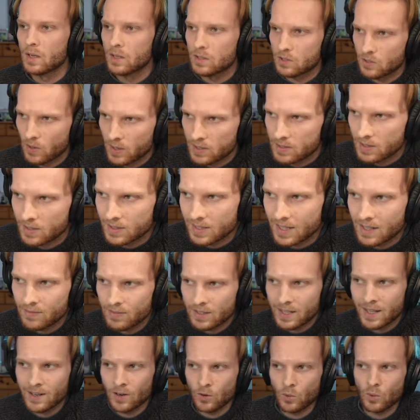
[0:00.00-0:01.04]
So I said,
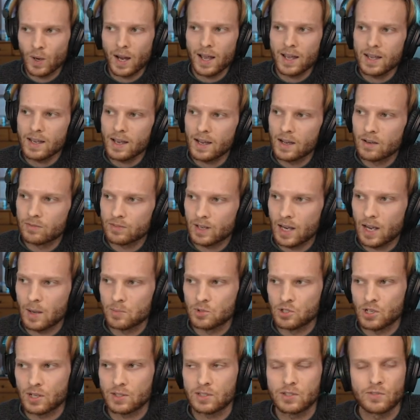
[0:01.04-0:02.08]
given an array of
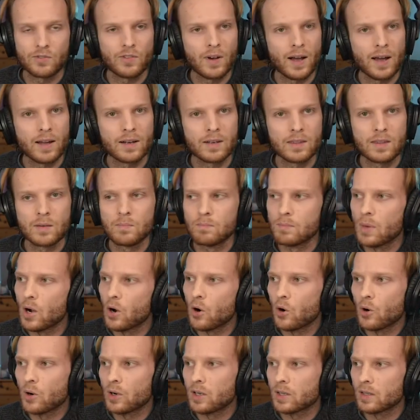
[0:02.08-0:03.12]
objects, find the
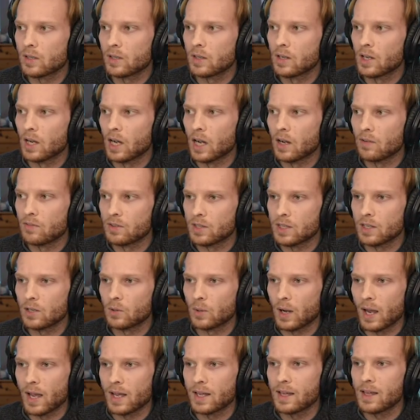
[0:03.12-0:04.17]
mode of the
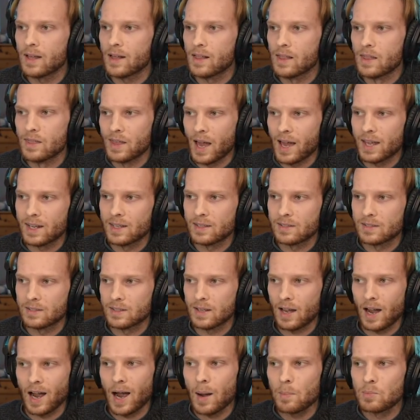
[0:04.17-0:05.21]
array. That is
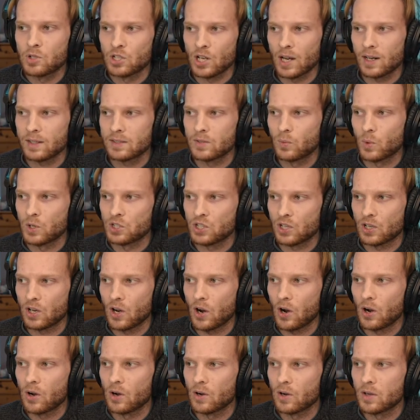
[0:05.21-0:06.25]
the object which
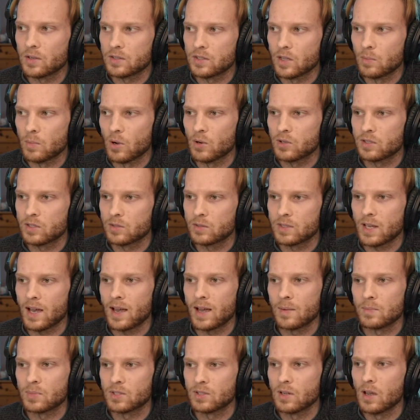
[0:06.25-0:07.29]
occurs the most
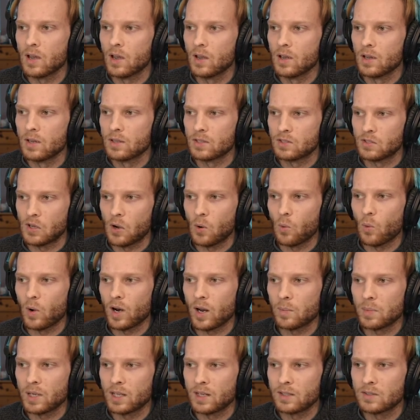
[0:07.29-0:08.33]
times. So what
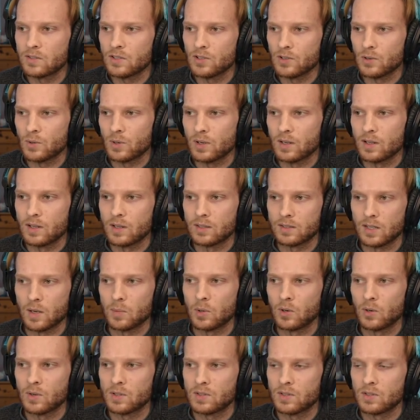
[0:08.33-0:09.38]
I'm gonna do is I'm
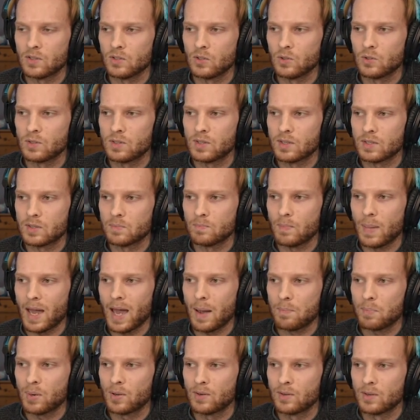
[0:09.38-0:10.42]
going to use this
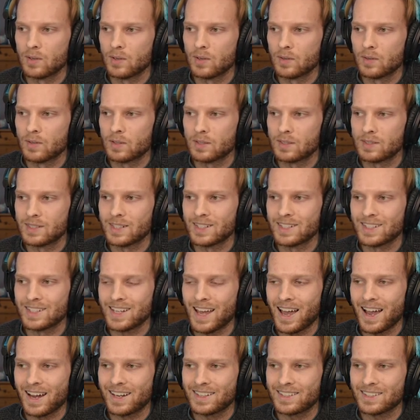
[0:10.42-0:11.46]
map
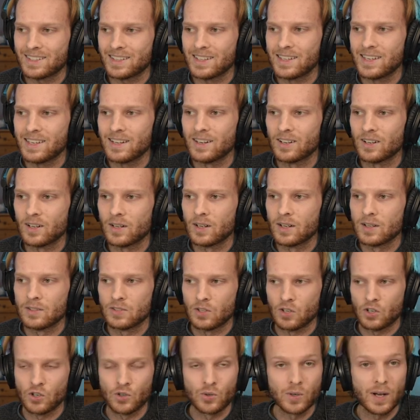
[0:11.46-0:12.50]
syntax here
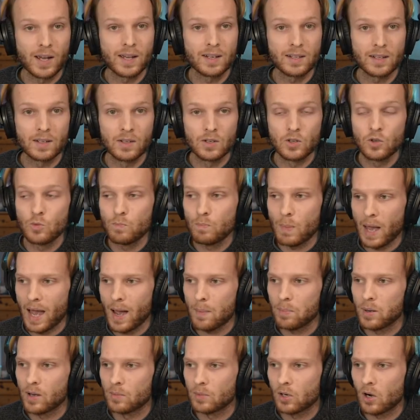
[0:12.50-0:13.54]
to create a new
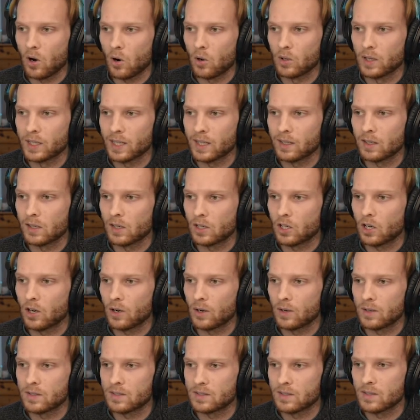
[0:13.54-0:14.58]
map. I'm calling it
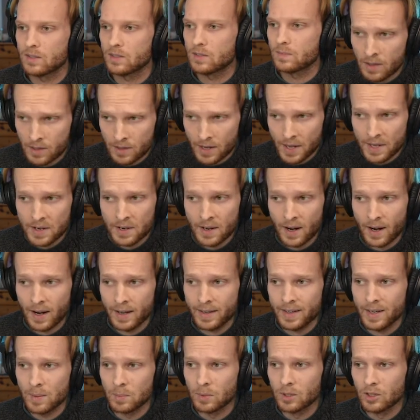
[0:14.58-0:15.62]
occurrences. Then I
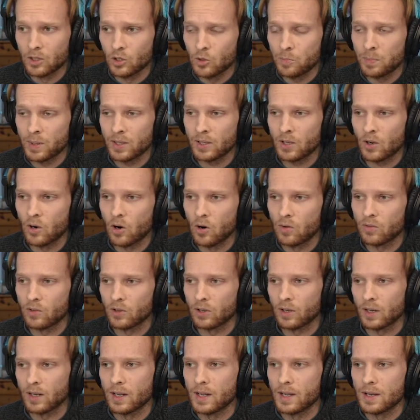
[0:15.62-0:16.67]
am looping
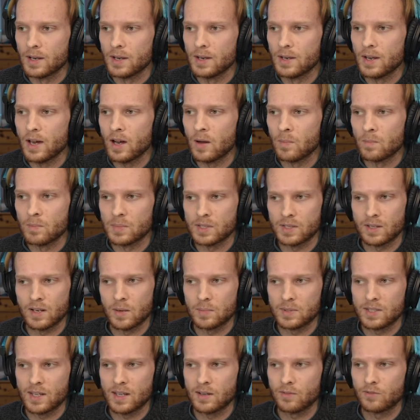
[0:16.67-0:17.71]
over nums, and I'm
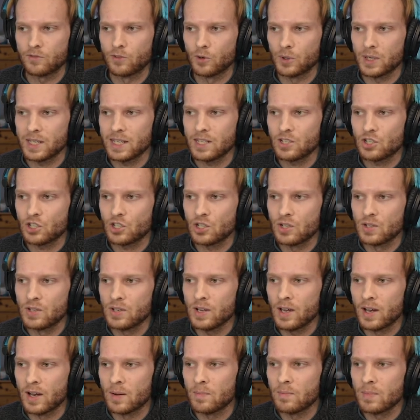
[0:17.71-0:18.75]
saying for each
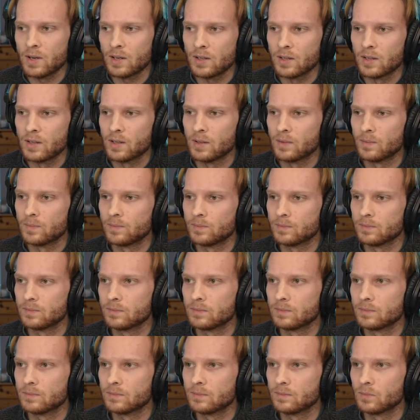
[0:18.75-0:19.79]
num,
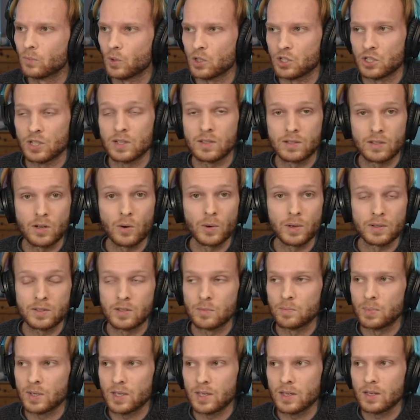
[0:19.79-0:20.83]
which is going to
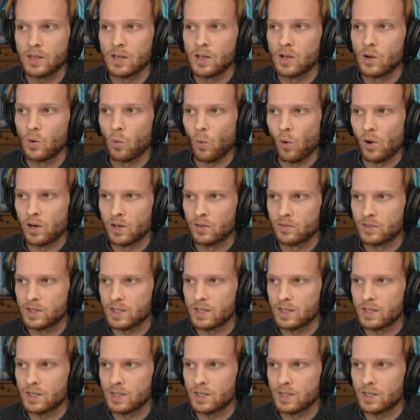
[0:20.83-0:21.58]
be one of